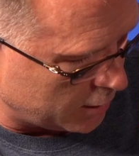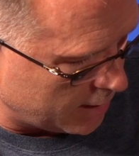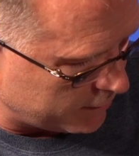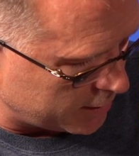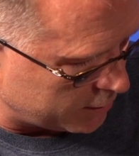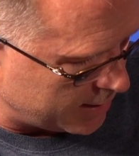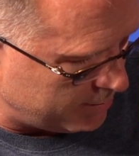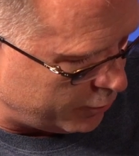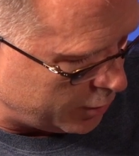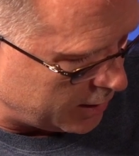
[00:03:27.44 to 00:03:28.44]
you have another
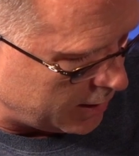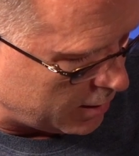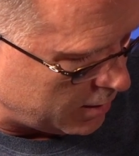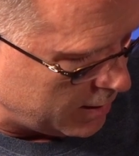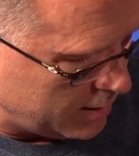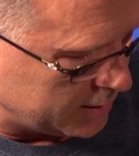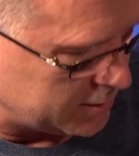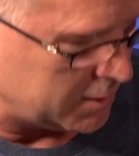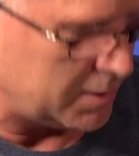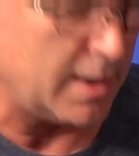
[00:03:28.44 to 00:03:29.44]
input here.
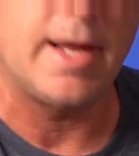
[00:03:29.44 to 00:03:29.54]
This is the